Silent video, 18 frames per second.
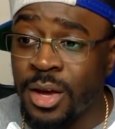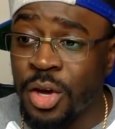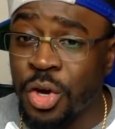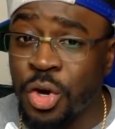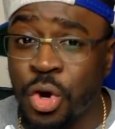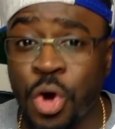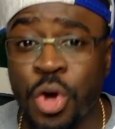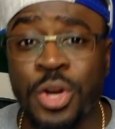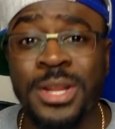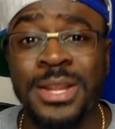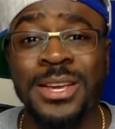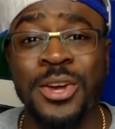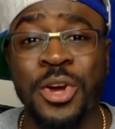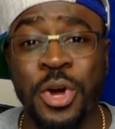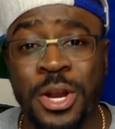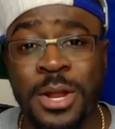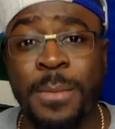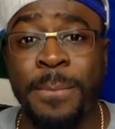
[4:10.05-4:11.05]
Could
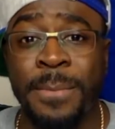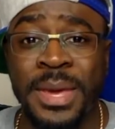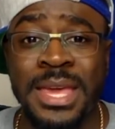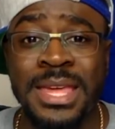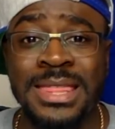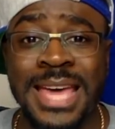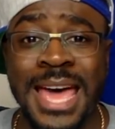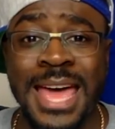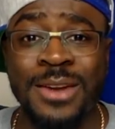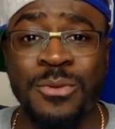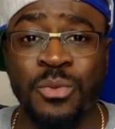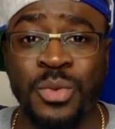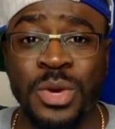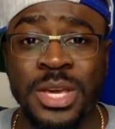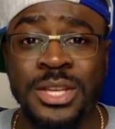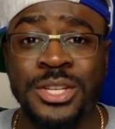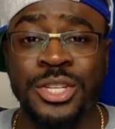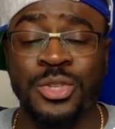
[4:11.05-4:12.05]
it be that
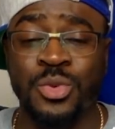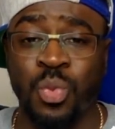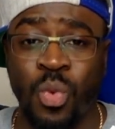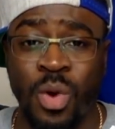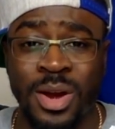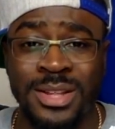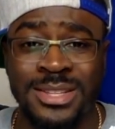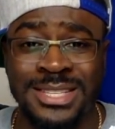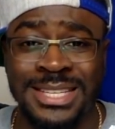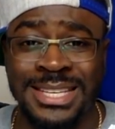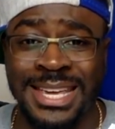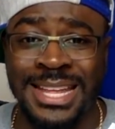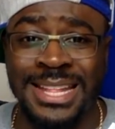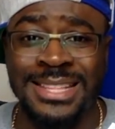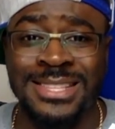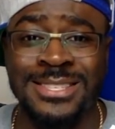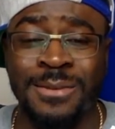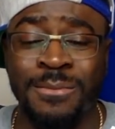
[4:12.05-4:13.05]
we just wanted to
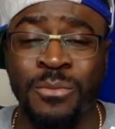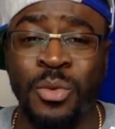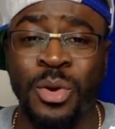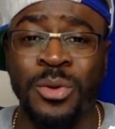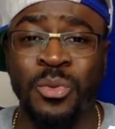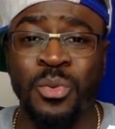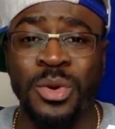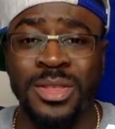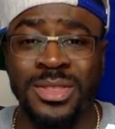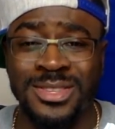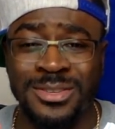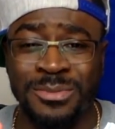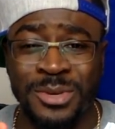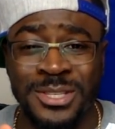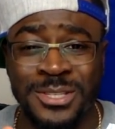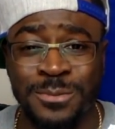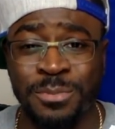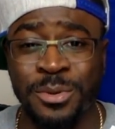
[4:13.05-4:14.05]
get someone with some
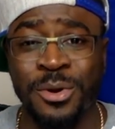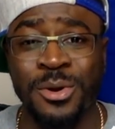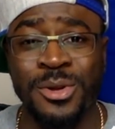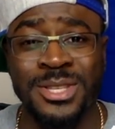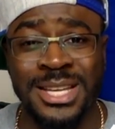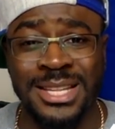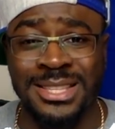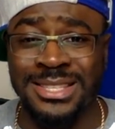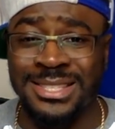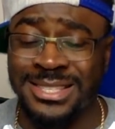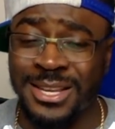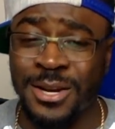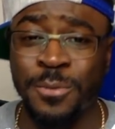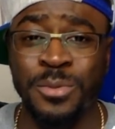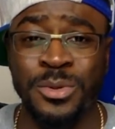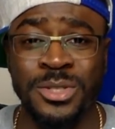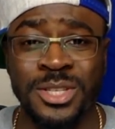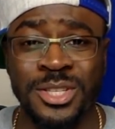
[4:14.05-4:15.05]
experience at the center
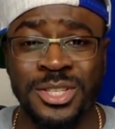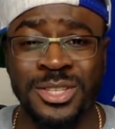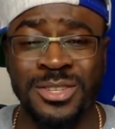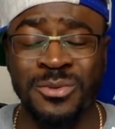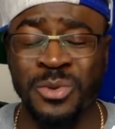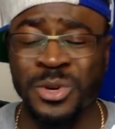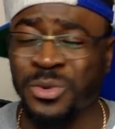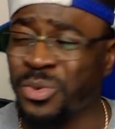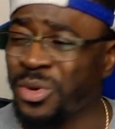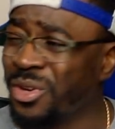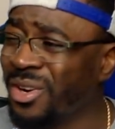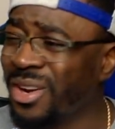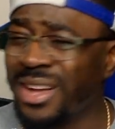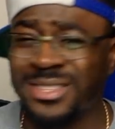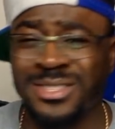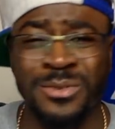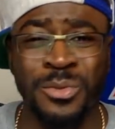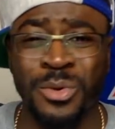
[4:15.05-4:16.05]
position, which we could have
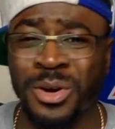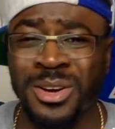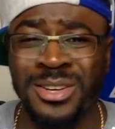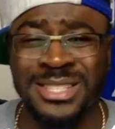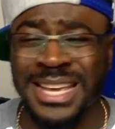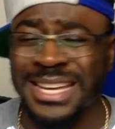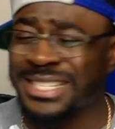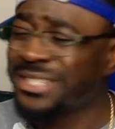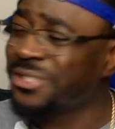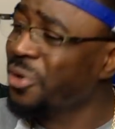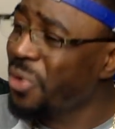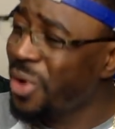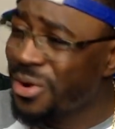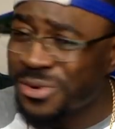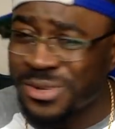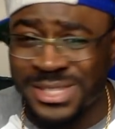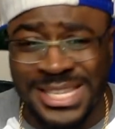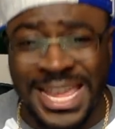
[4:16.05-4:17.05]
got somewhere else? I just don't
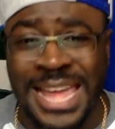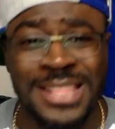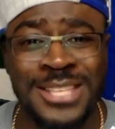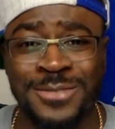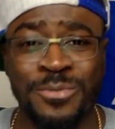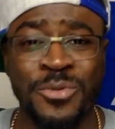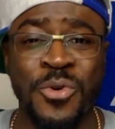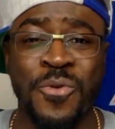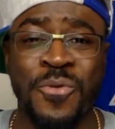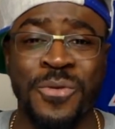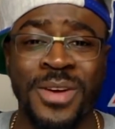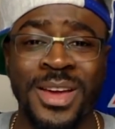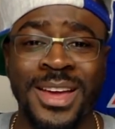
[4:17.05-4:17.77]
understand this move.